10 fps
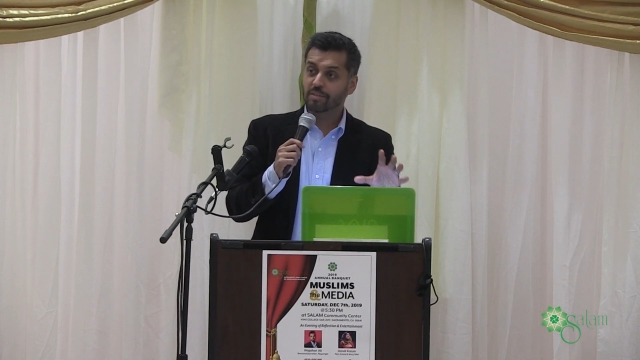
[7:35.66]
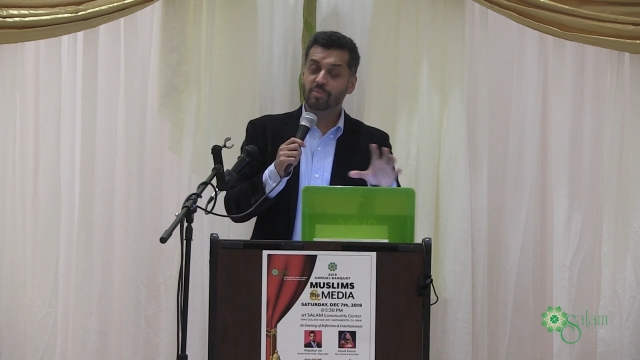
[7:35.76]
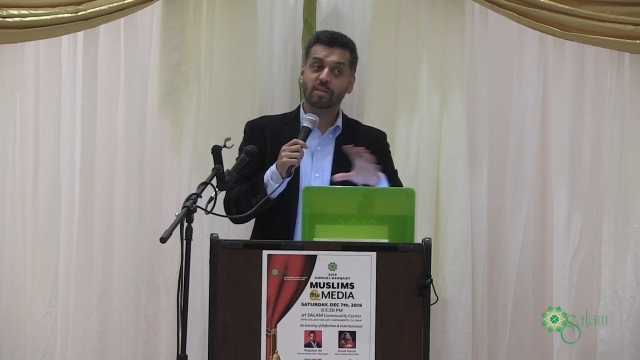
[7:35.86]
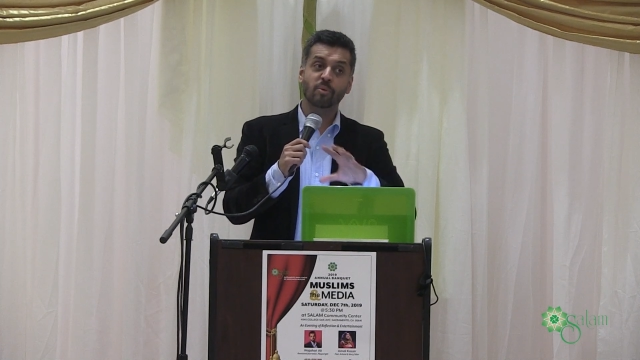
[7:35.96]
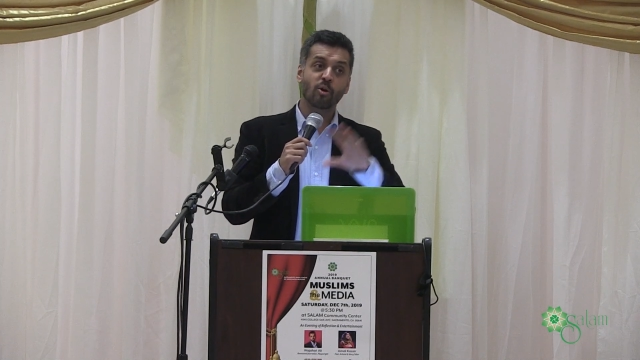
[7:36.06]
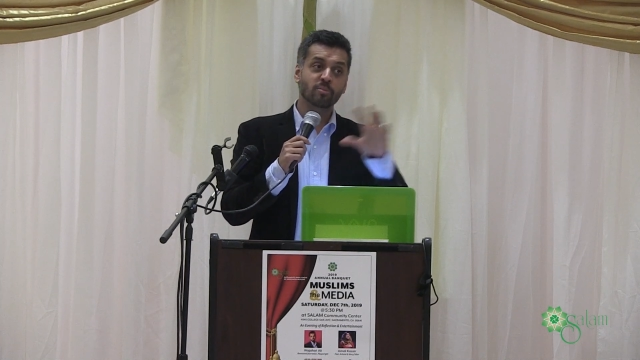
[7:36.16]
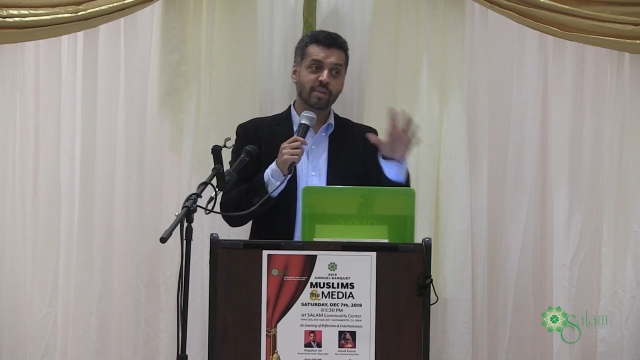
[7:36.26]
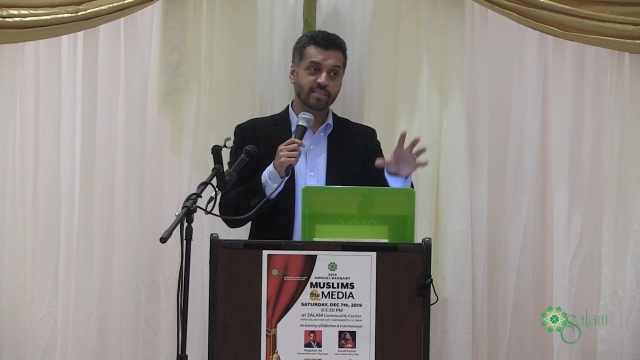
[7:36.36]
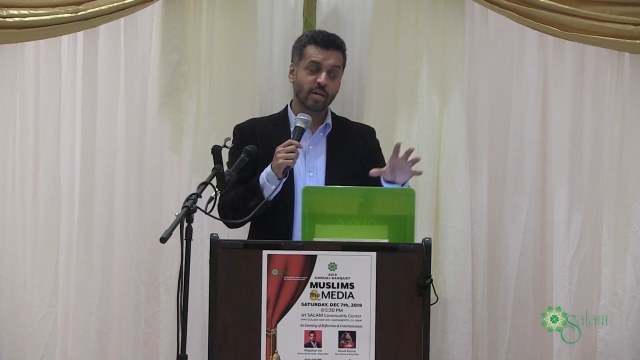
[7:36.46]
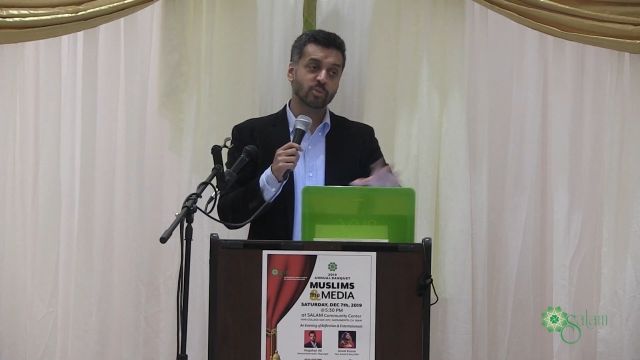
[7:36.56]
Big-boned
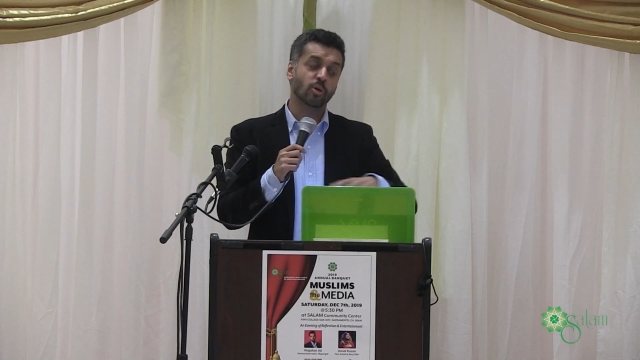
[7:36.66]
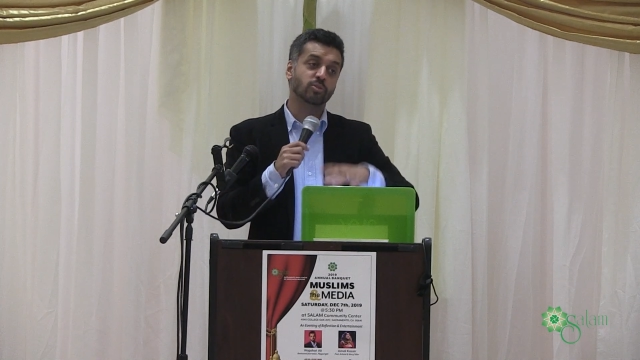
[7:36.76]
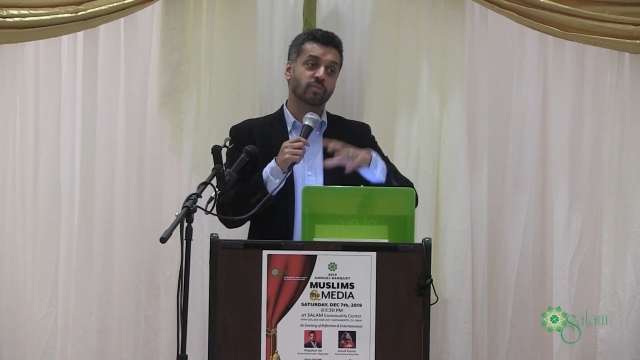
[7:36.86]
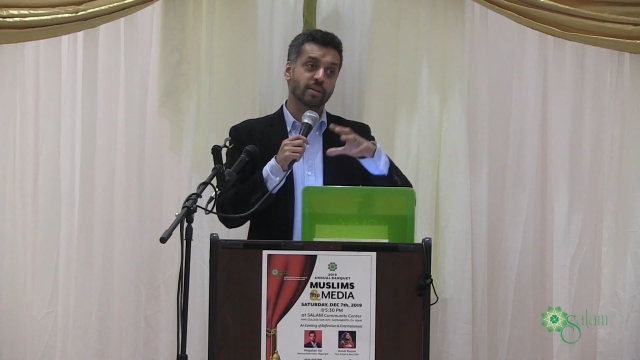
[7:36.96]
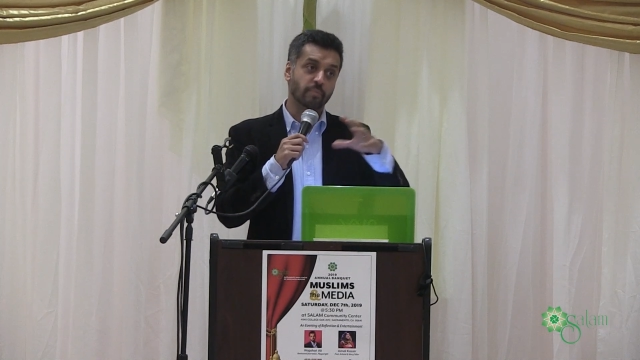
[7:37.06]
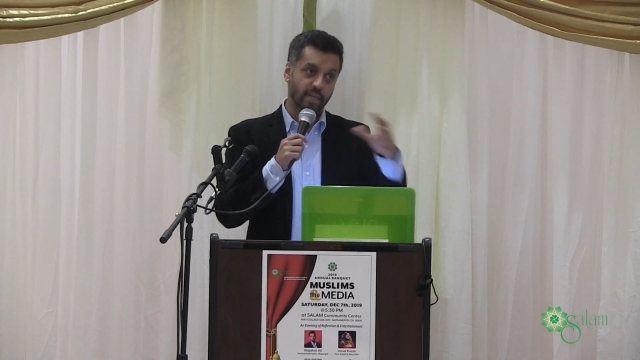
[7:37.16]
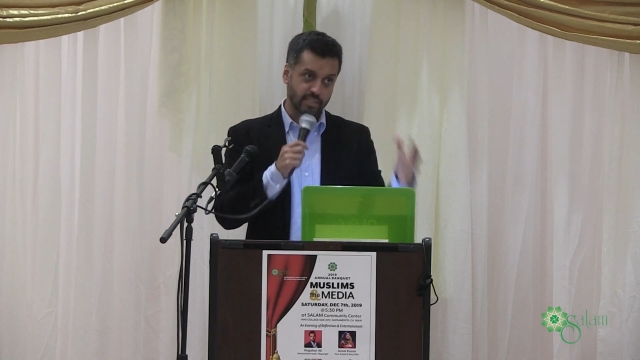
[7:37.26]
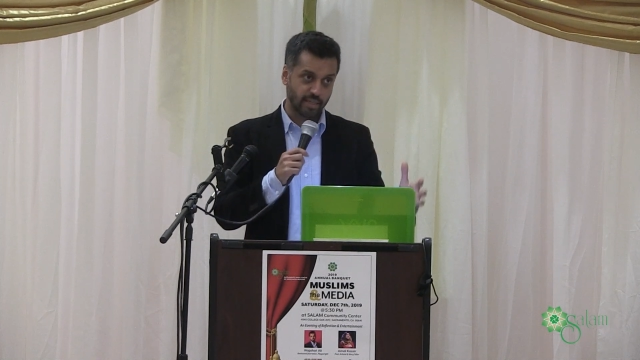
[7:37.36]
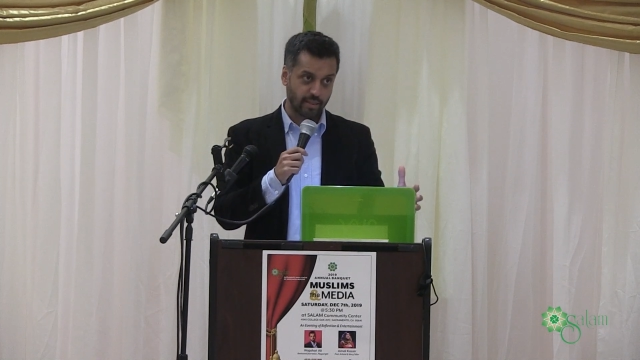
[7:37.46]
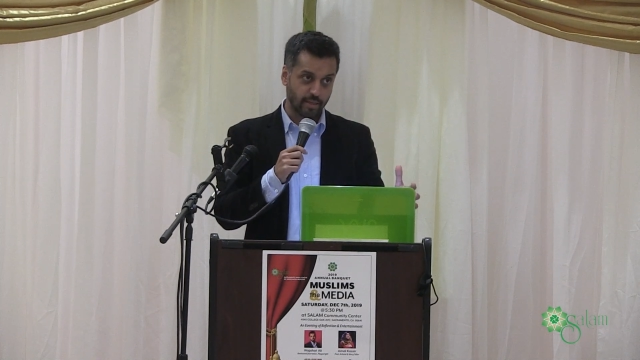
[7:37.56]
means I was also very
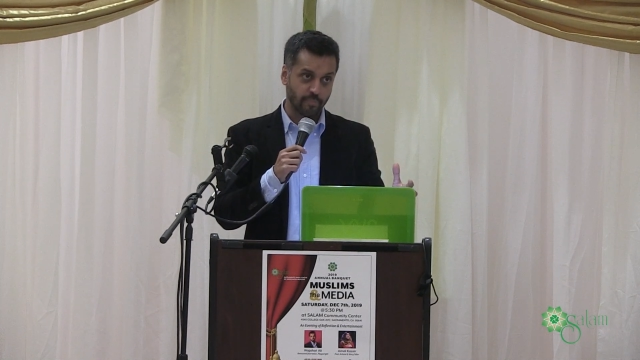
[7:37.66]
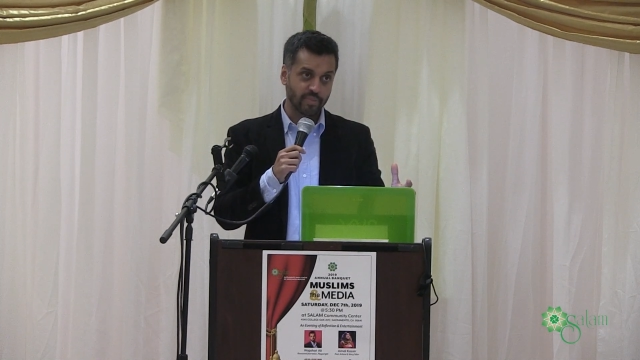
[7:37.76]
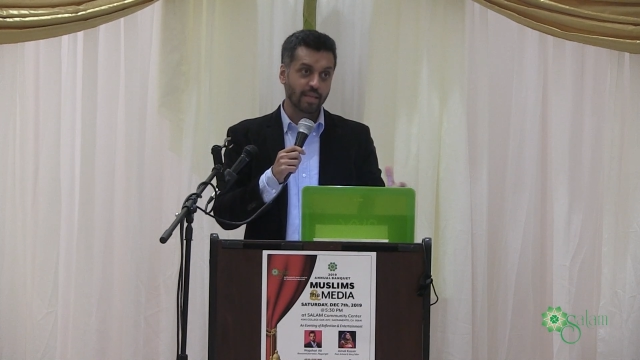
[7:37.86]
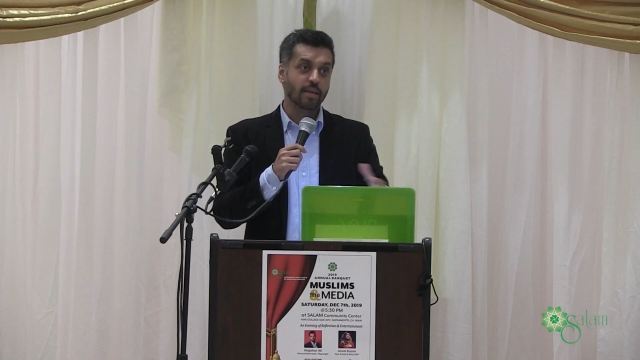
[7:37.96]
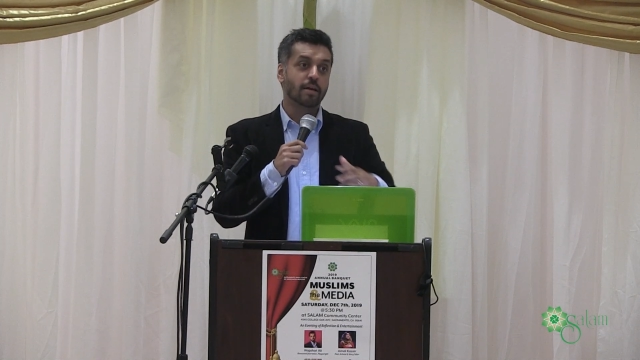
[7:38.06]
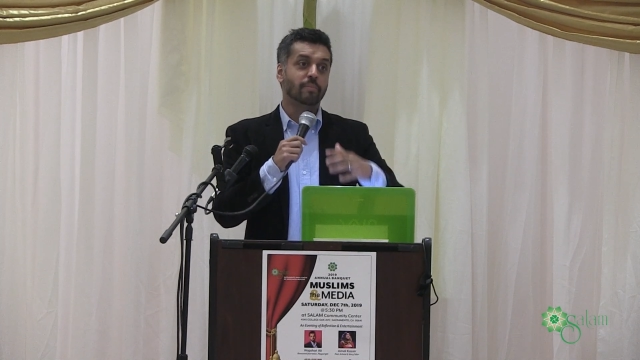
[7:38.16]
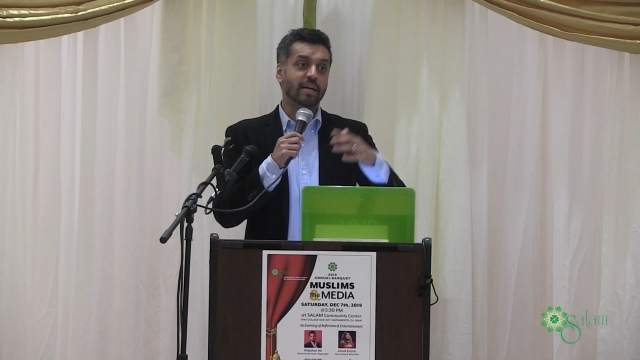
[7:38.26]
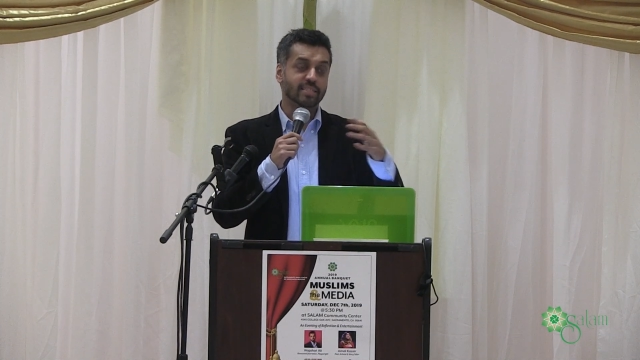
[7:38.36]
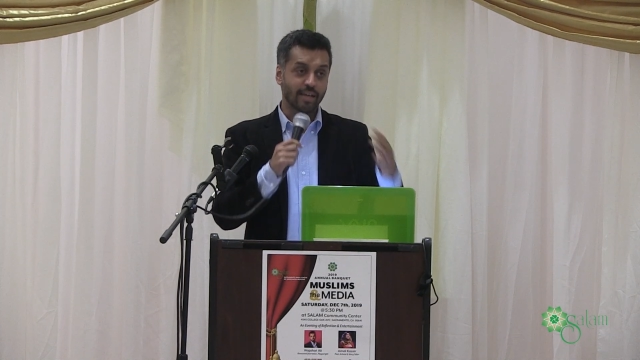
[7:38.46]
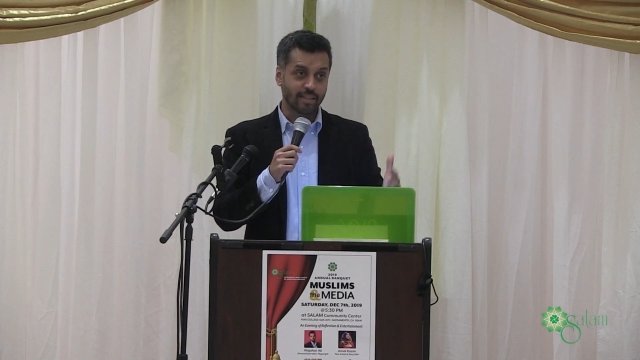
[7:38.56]
mashallah.
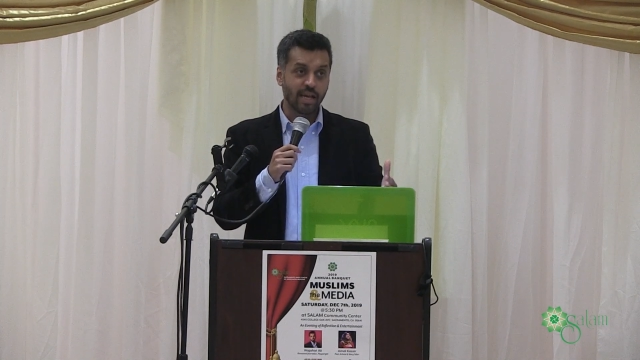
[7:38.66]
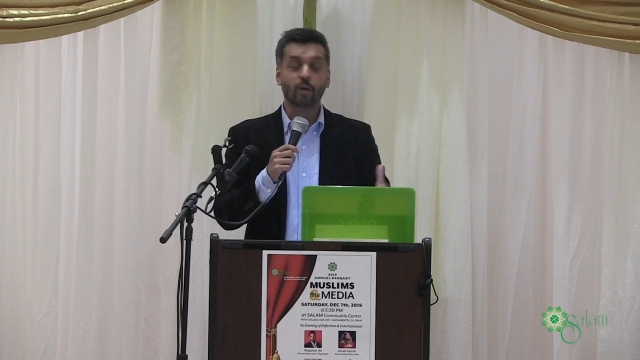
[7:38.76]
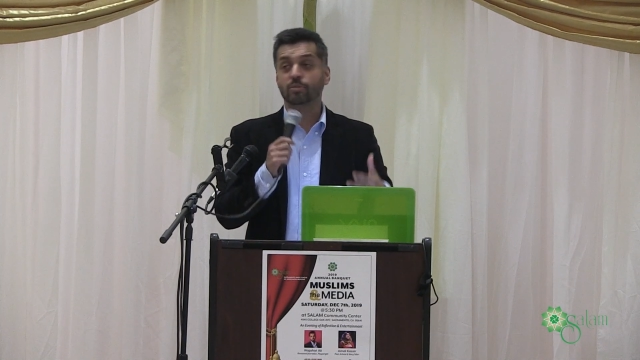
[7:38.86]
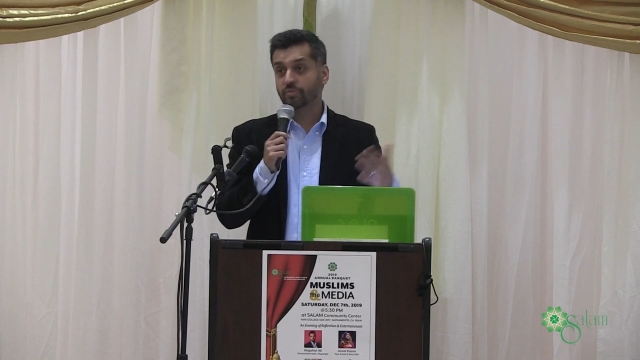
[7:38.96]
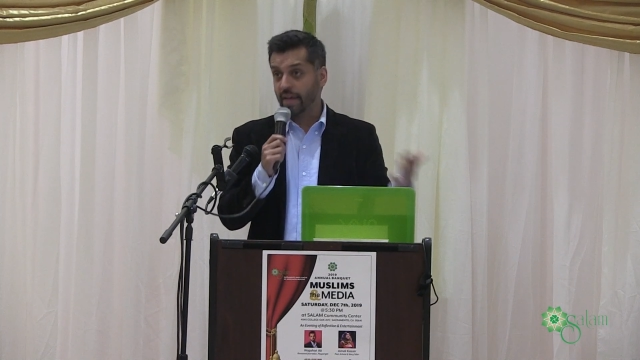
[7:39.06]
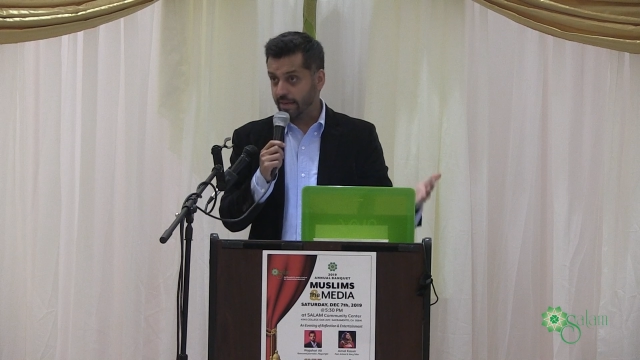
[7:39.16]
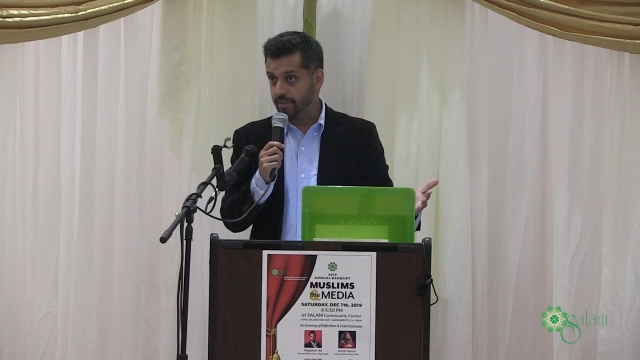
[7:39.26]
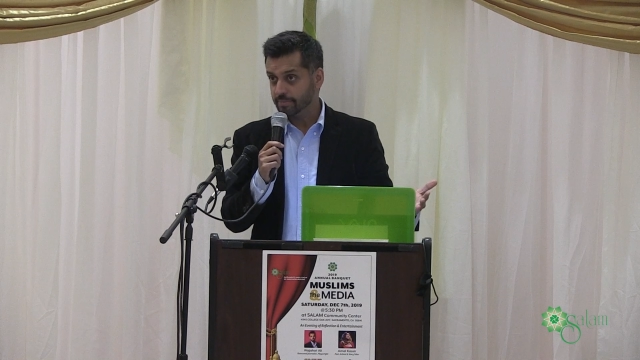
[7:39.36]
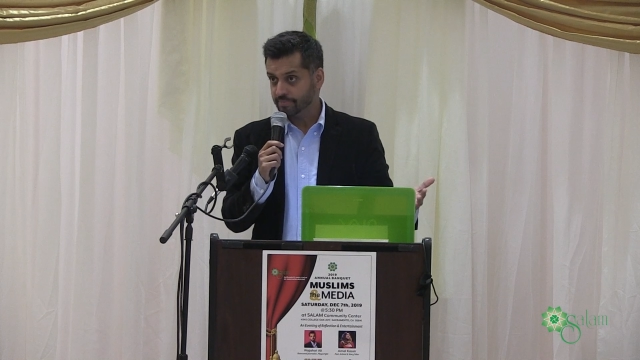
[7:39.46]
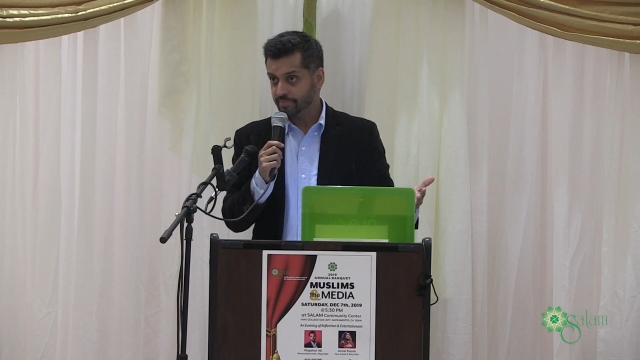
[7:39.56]
Mashallah, I was fat.